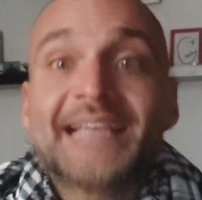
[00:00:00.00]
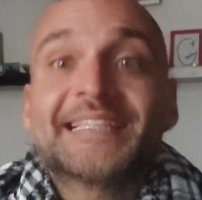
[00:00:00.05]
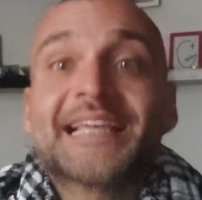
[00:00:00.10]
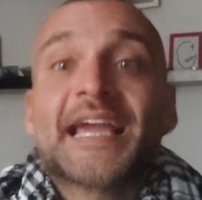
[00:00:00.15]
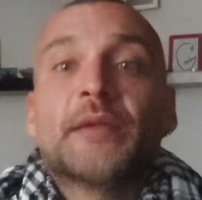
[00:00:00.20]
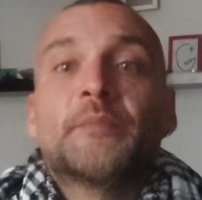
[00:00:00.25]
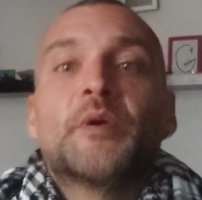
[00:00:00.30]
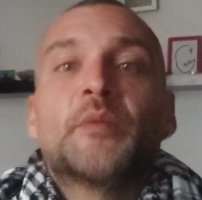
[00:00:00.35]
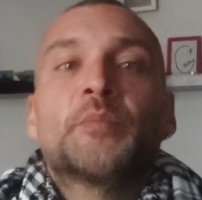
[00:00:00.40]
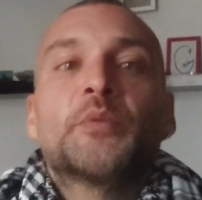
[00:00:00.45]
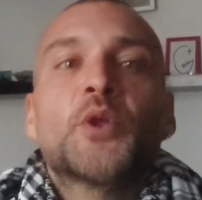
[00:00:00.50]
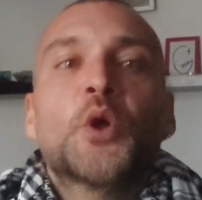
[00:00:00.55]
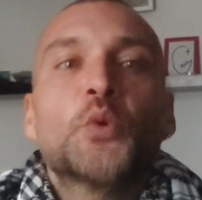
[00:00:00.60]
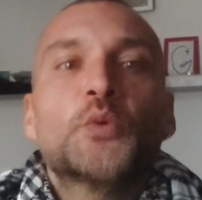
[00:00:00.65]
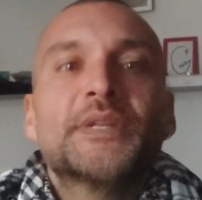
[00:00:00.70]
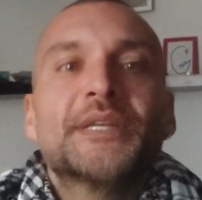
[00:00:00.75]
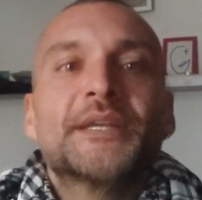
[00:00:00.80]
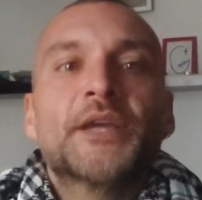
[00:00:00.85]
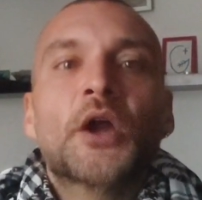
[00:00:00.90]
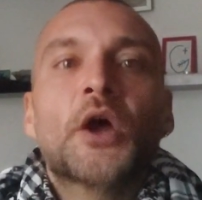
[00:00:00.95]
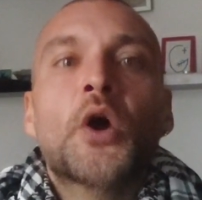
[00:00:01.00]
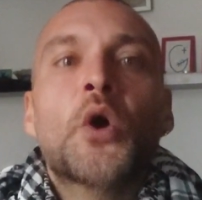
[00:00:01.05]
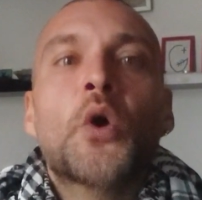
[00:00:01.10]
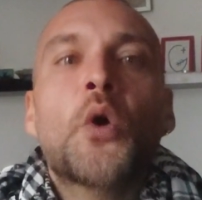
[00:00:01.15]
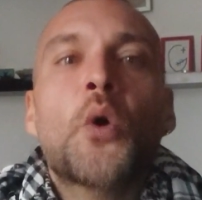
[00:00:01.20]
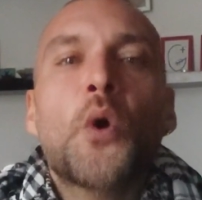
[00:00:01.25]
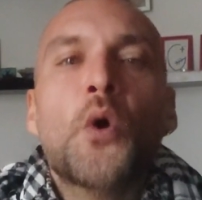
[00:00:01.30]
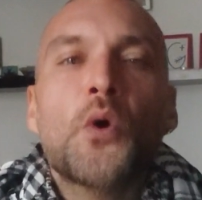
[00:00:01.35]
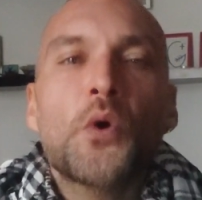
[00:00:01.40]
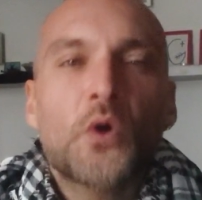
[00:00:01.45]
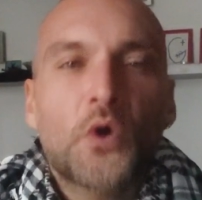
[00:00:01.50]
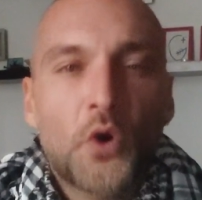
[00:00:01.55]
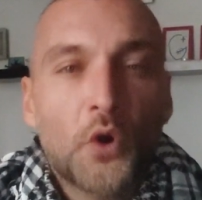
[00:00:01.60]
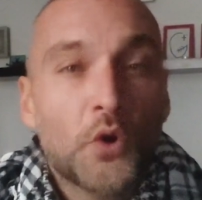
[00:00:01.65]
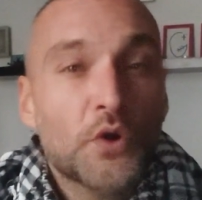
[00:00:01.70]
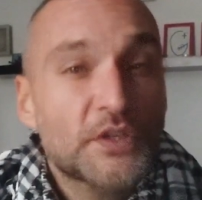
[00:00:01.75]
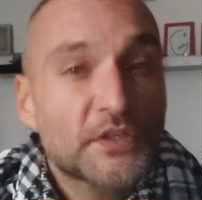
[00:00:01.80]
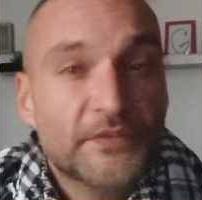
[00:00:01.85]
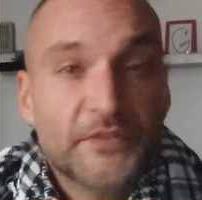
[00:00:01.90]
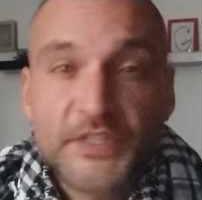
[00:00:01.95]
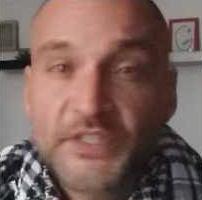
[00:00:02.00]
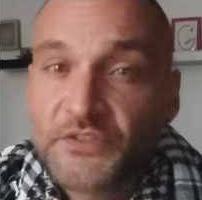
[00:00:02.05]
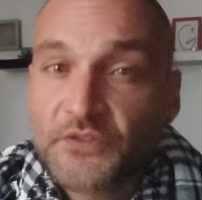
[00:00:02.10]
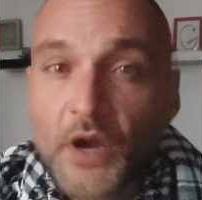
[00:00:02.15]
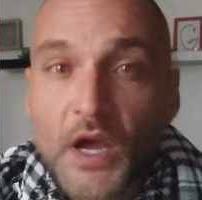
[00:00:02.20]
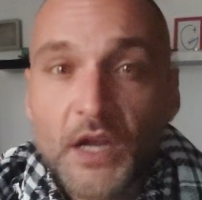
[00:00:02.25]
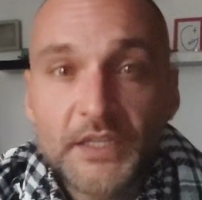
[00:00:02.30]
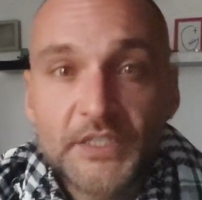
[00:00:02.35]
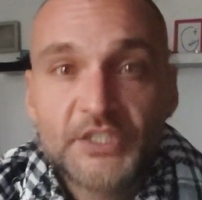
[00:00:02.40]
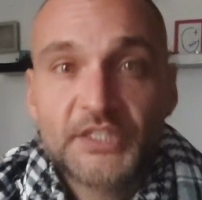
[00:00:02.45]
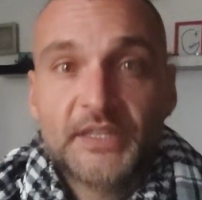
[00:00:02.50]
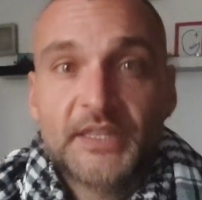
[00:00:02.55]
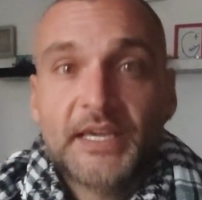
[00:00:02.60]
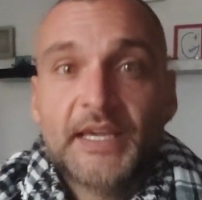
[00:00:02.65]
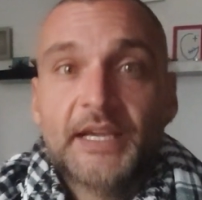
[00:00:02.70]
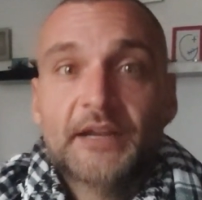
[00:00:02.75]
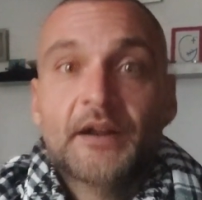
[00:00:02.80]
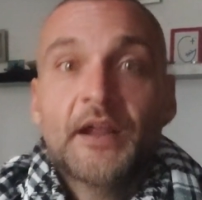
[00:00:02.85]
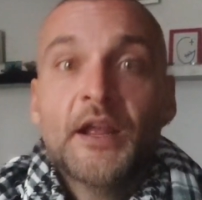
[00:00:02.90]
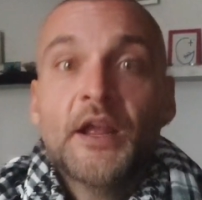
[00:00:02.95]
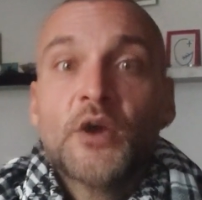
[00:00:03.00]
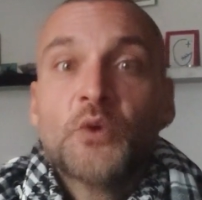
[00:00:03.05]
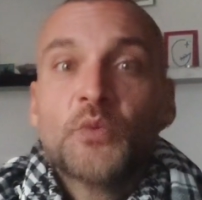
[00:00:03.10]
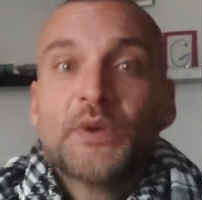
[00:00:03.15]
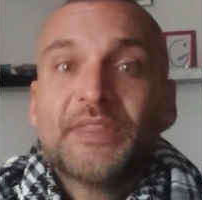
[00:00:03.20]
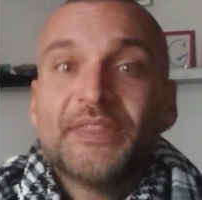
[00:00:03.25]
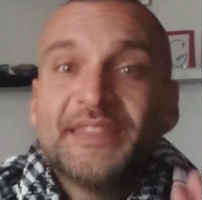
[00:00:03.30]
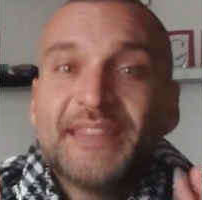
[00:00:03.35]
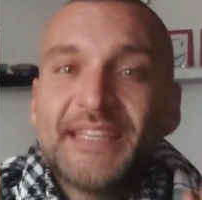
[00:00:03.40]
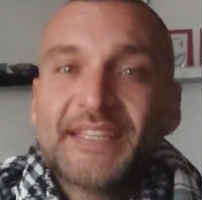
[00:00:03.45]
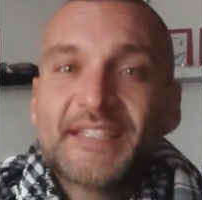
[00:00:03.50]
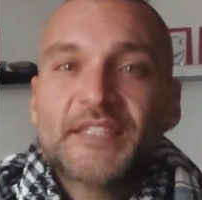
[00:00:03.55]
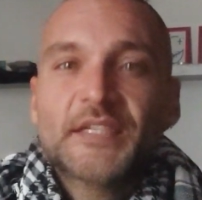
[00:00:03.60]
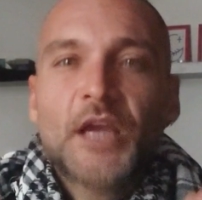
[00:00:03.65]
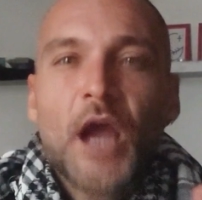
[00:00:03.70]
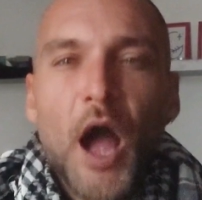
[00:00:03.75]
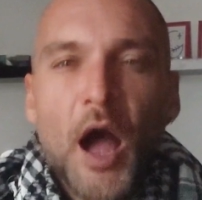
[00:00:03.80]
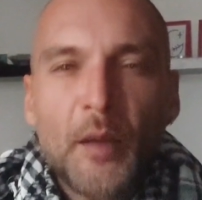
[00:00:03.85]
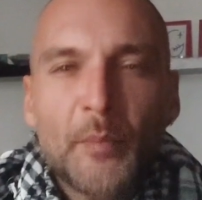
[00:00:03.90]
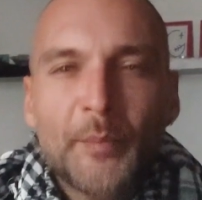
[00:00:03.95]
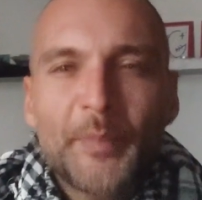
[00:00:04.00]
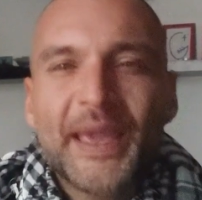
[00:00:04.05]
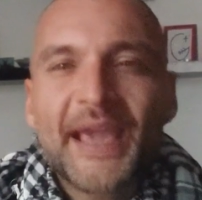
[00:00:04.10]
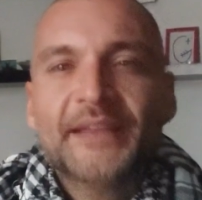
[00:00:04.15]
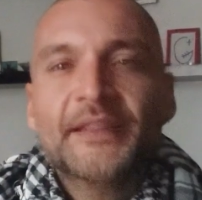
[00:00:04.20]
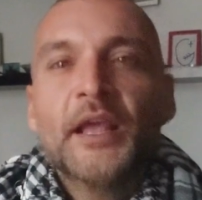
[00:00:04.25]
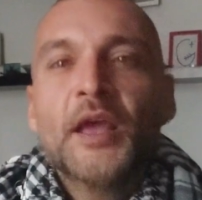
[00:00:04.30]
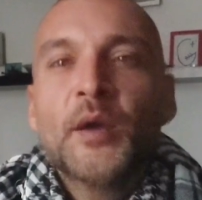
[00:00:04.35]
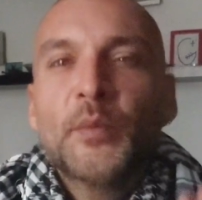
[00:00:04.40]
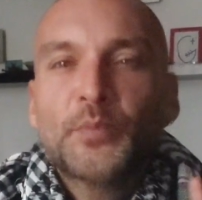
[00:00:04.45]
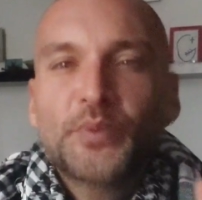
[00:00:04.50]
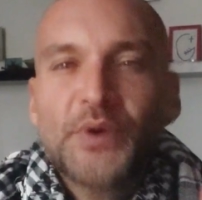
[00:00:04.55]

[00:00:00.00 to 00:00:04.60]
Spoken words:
as I am uploading a whole course of astrology there with this compact,